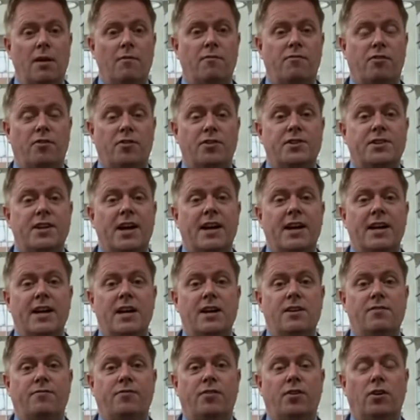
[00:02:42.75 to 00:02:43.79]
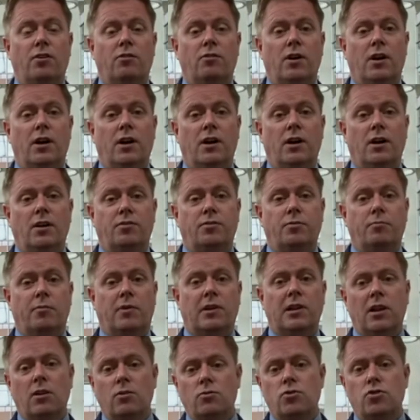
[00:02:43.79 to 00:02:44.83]
for a day, for some
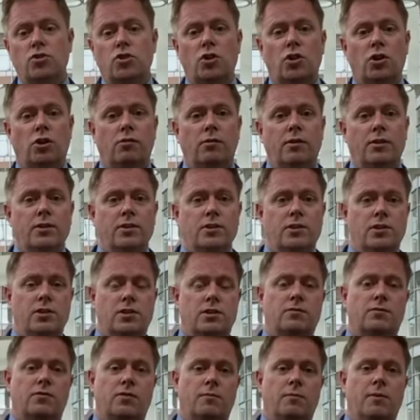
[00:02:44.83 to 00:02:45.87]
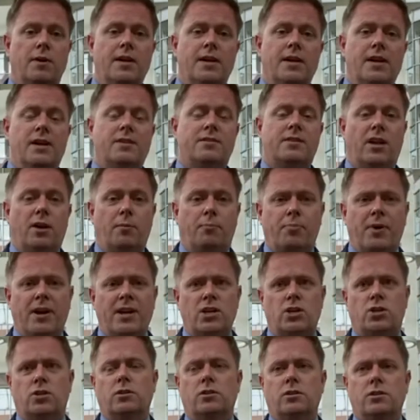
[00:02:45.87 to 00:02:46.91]
closure and just some
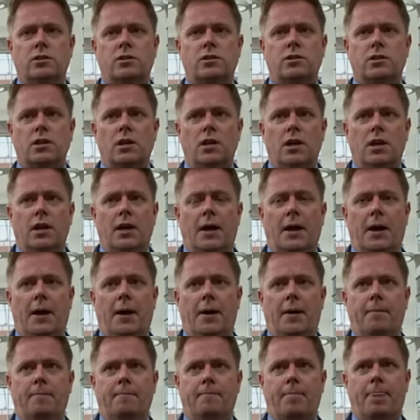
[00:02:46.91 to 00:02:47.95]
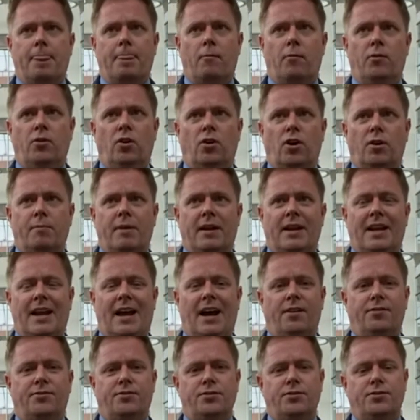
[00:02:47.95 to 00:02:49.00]
celebrations. We're not going to be
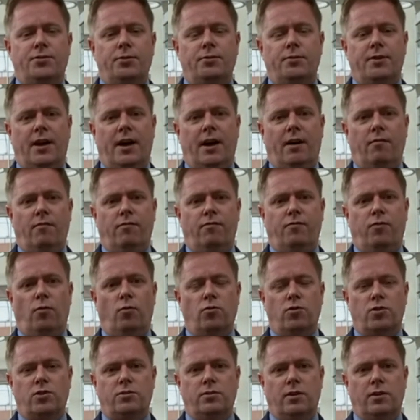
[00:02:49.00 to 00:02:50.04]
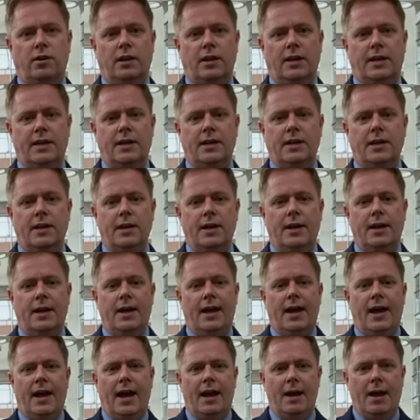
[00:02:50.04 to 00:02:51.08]
allowed to do that, unfortunately.
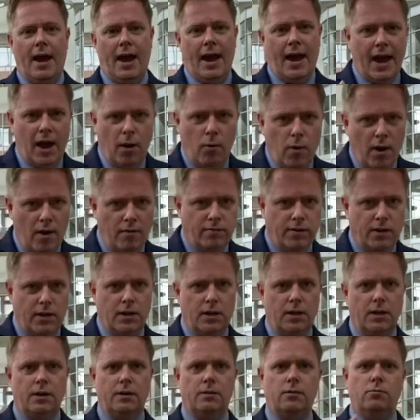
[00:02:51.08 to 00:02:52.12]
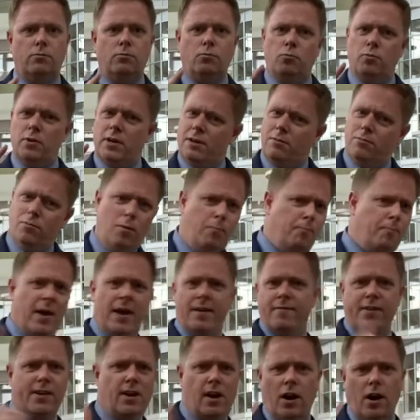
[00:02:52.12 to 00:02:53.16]
However, we will
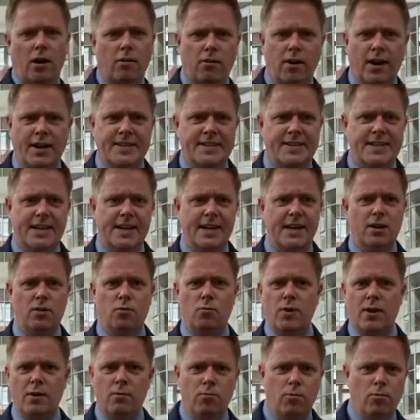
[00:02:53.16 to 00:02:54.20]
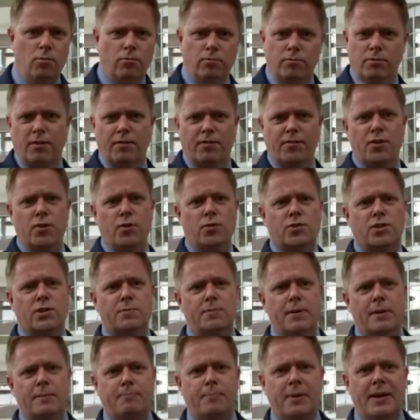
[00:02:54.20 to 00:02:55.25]
pivot our idea. We will refuse to
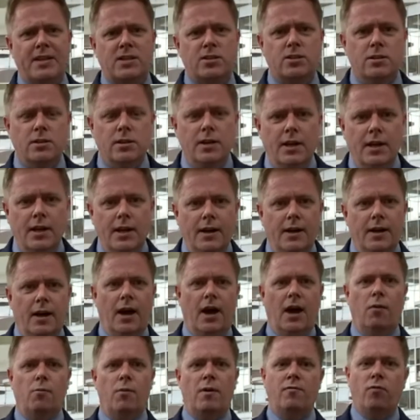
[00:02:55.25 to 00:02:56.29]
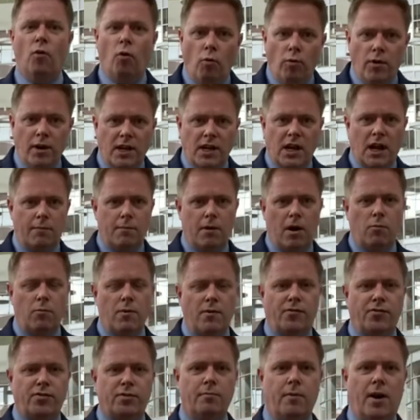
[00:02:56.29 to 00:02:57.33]
be beaten, and we've already come up
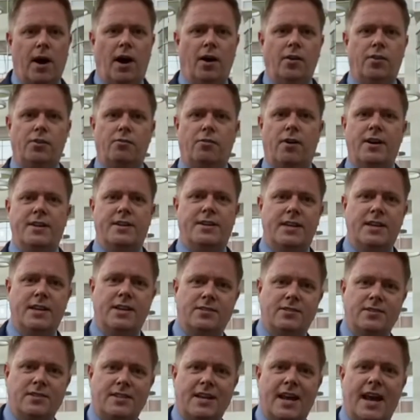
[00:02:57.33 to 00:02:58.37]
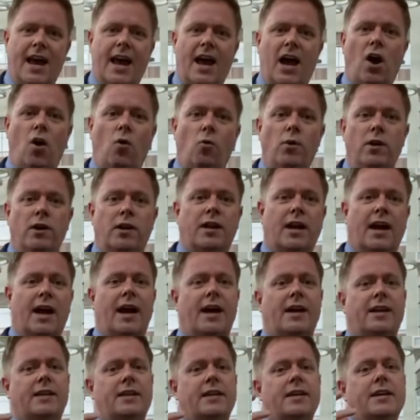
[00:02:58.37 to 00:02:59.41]
with some other ideas as to how we
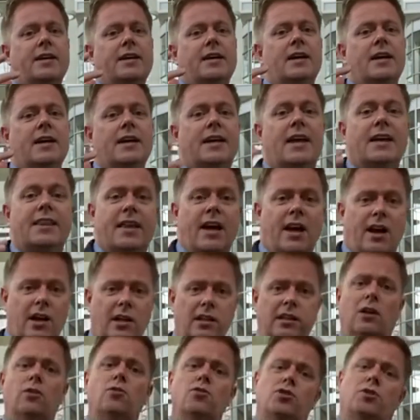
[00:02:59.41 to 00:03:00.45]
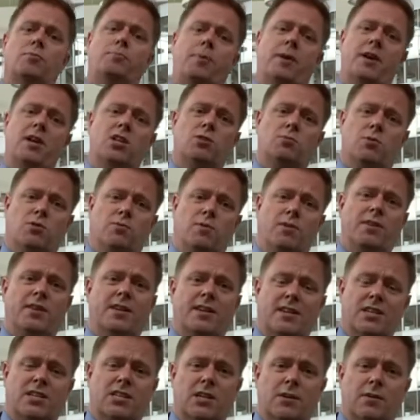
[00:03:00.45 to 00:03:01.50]
can get that closure piece, which we think is so